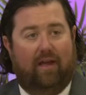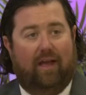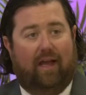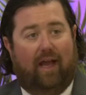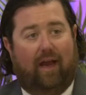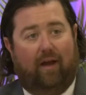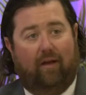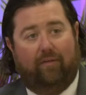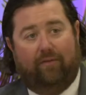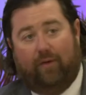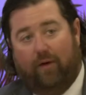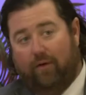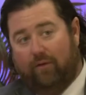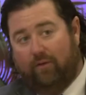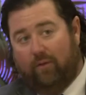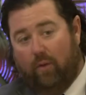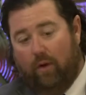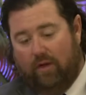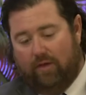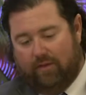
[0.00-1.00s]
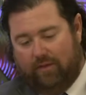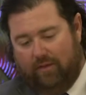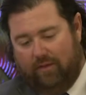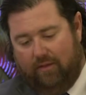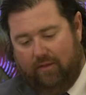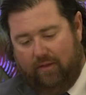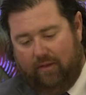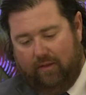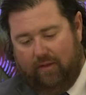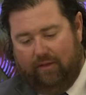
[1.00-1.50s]
Our first
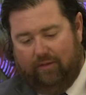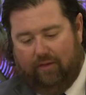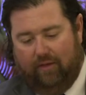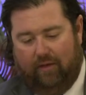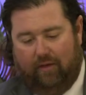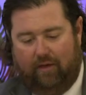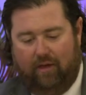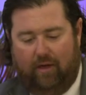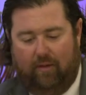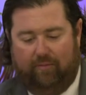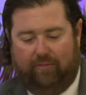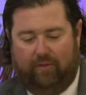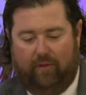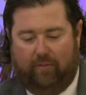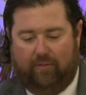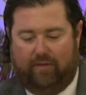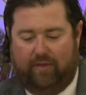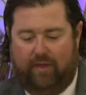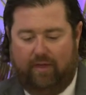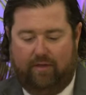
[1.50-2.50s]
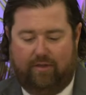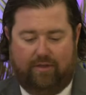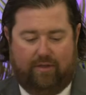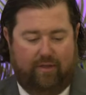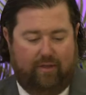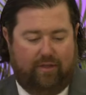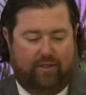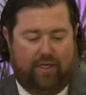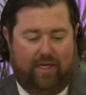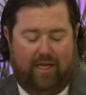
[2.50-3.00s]
question is going to come from Tish
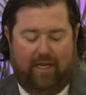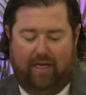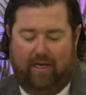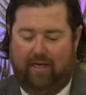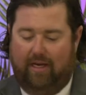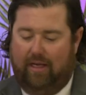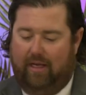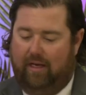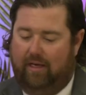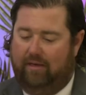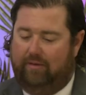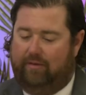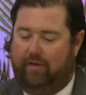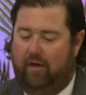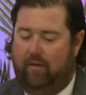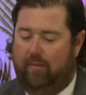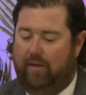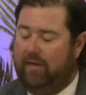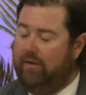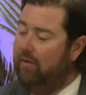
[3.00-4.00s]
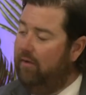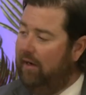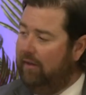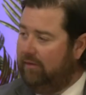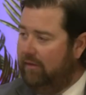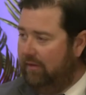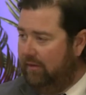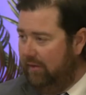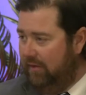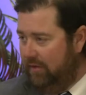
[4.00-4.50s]
Shade, and it's going to be
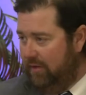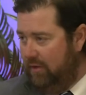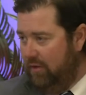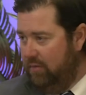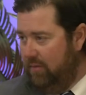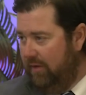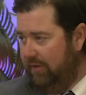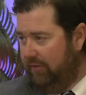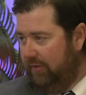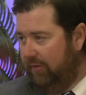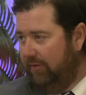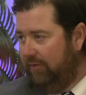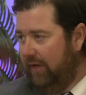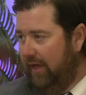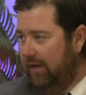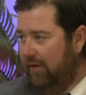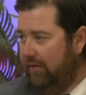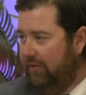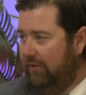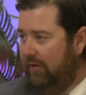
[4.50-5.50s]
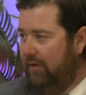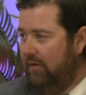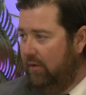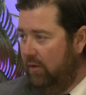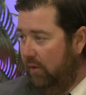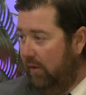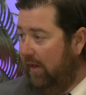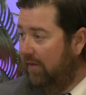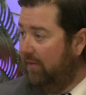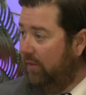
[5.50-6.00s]
directed to you, Mr. Sanderson.
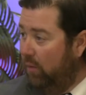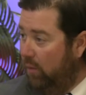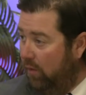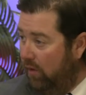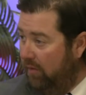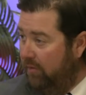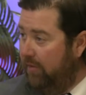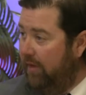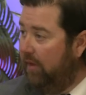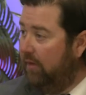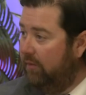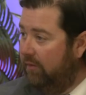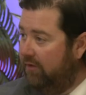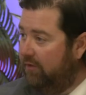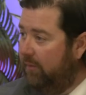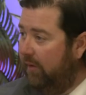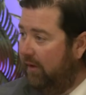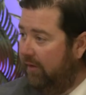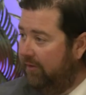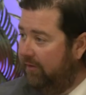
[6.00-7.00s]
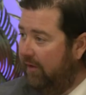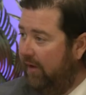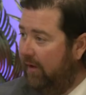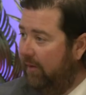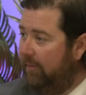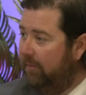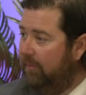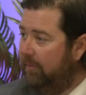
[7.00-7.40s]
You'll have a 1 minute response time.